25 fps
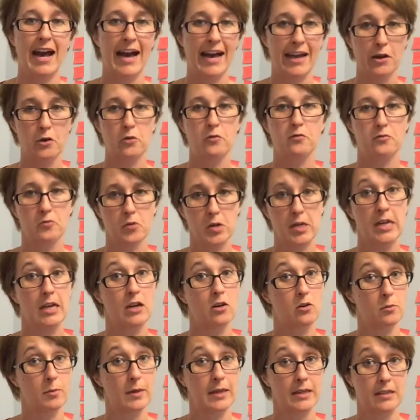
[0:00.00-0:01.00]
I don't freak
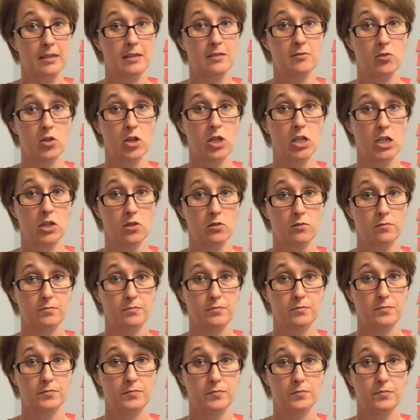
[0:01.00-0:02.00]
out when my kids freak out.
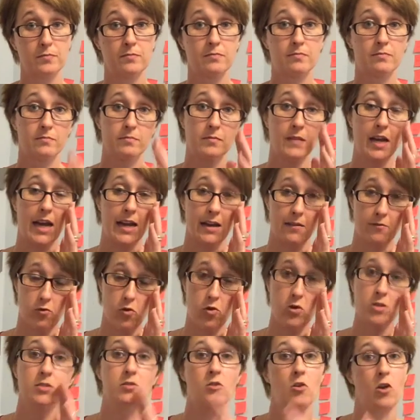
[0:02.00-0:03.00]
I of
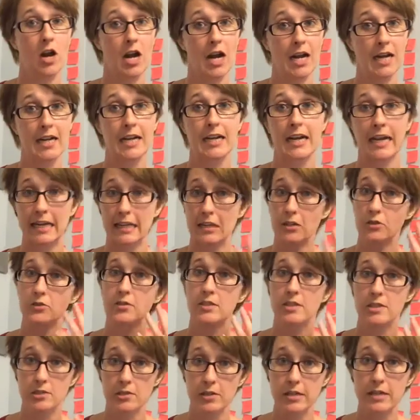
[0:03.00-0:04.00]
course cried. I got a little
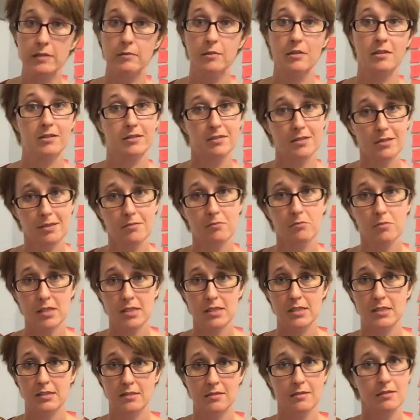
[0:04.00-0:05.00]
teary because it was,
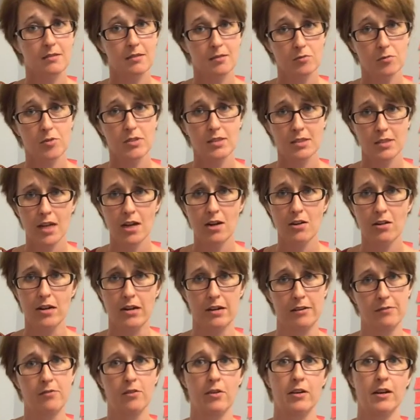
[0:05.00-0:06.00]
it was
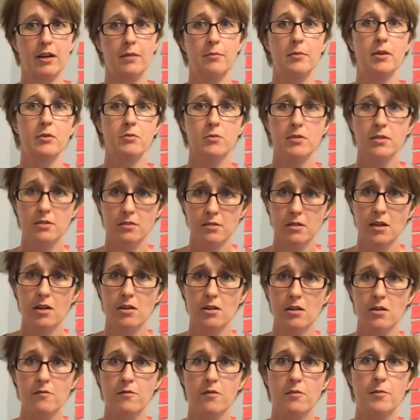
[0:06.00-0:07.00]
scary for him and it was
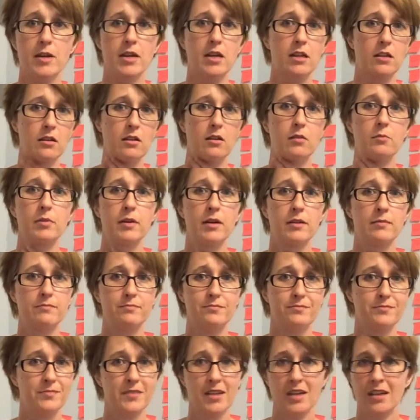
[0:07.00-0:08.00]
scary for me a little, but
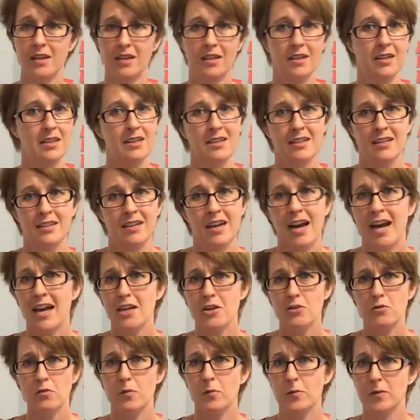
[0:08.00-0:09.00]
I
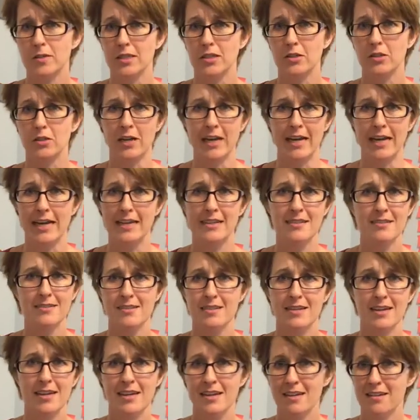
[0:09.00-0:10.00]
knew he was in good hands
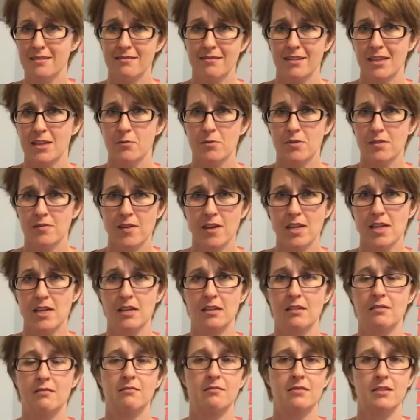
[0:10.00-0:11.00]
and he was
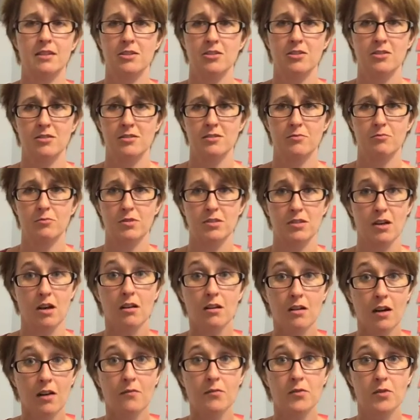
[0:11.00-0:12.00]
fine. It just was
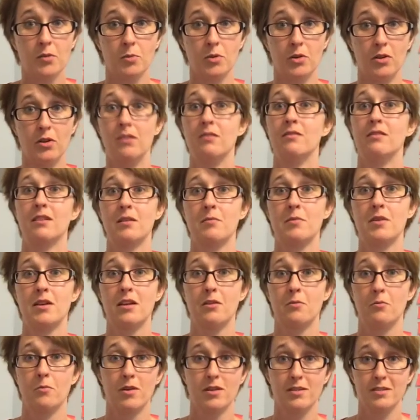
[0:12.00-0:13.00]
uncomfortable. I
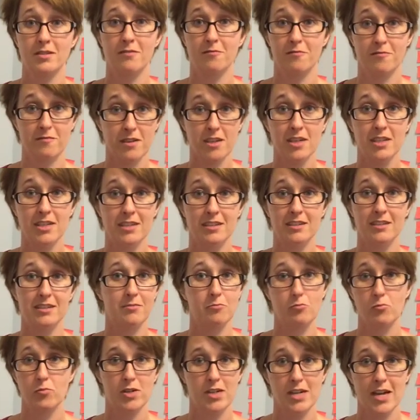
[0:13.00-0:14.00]
mean, it wasn't fun. It
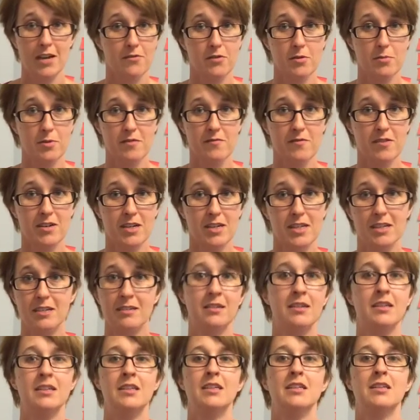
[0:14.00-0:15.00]
would never be
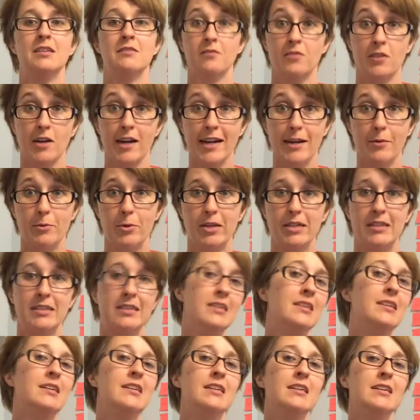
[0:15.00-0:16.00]
fun for
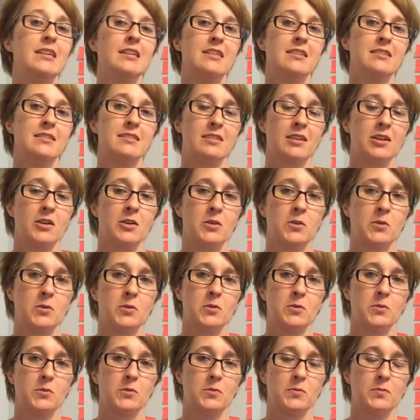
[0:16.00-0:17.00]
anyone.
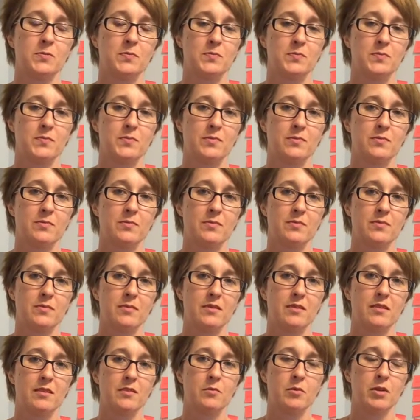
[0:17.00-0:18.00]
So
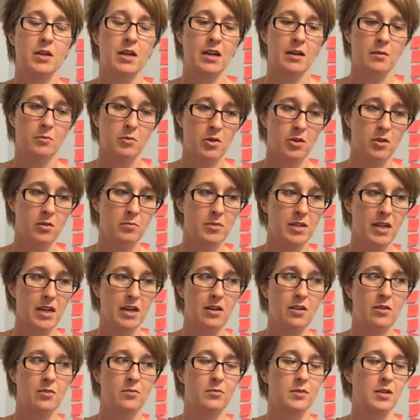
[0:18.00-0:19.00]
we got him calmed
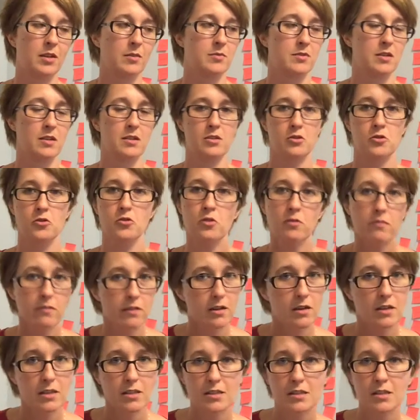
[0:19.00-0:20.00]
down, kept saying the tooth
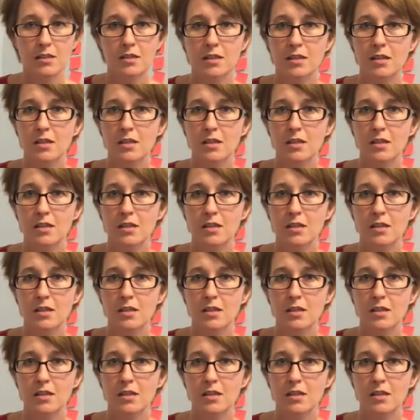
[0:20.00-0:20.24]
fairy's gonna